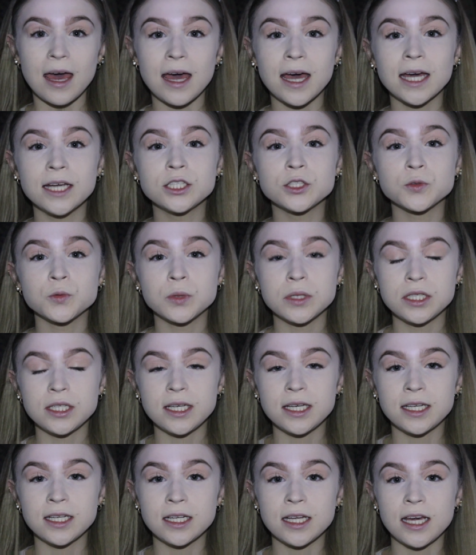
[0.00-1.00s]
And when
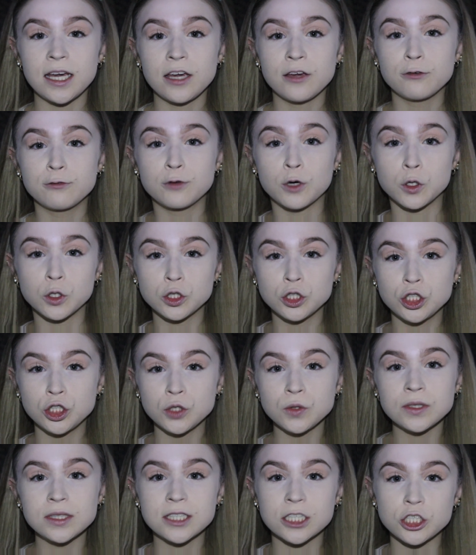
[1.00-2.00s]
in a photo
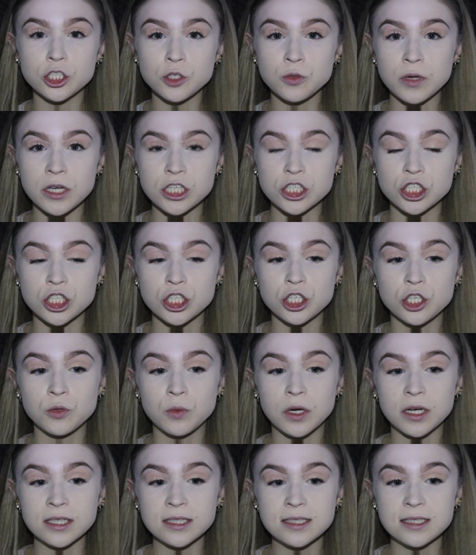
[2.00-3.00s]
shoot situation, you
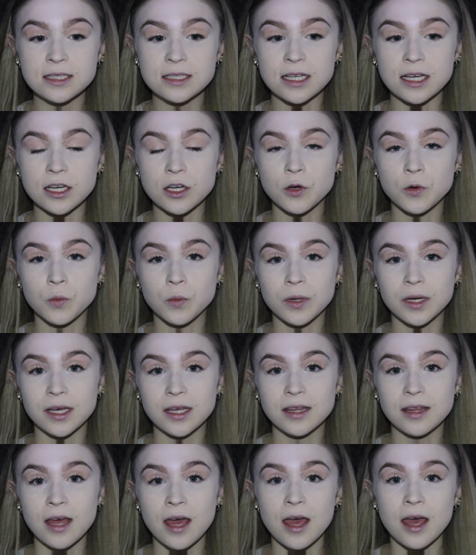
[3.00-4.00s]
want to stick
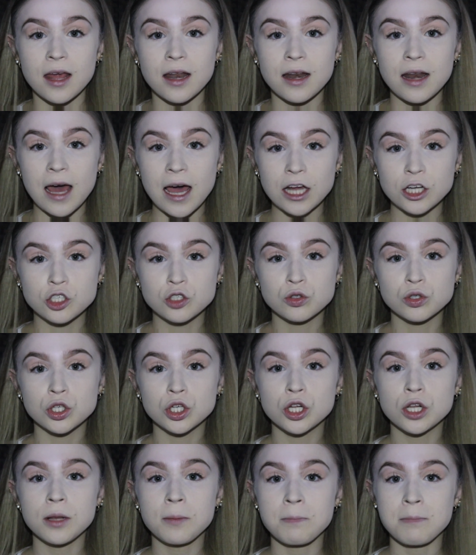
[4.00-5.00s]
with
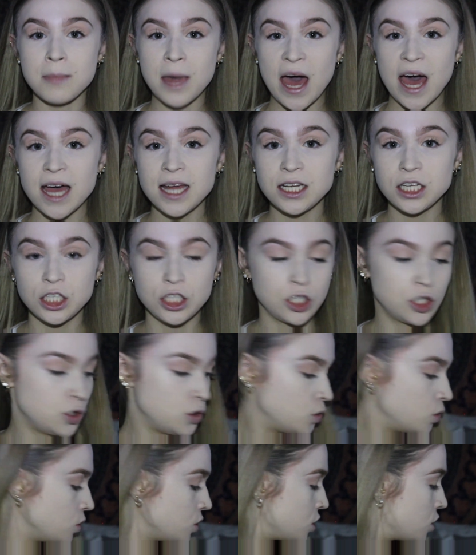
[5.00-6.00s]
natural matte
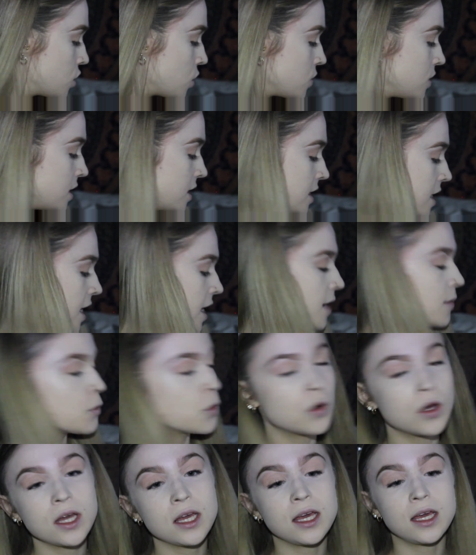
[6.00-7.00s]
hues. So today I'm
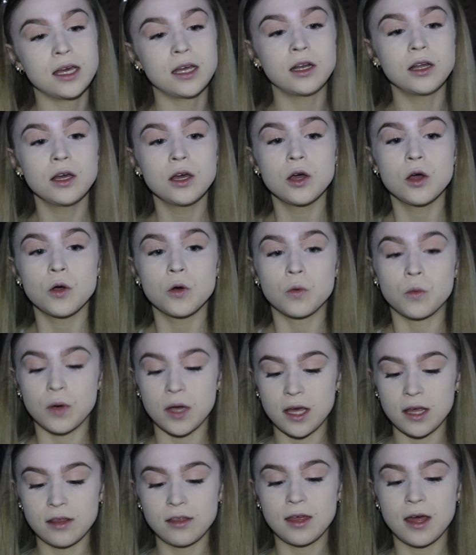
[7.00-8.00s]
going in
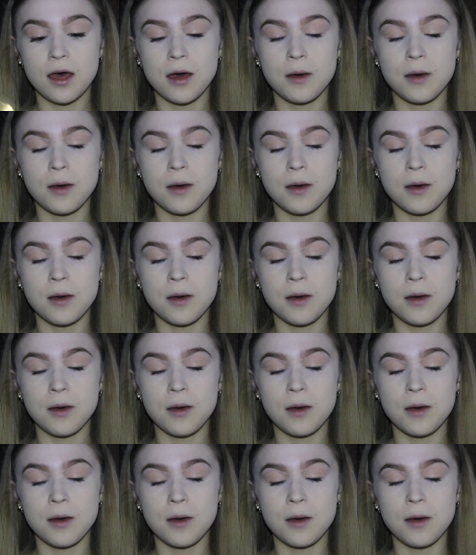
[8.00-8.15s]
with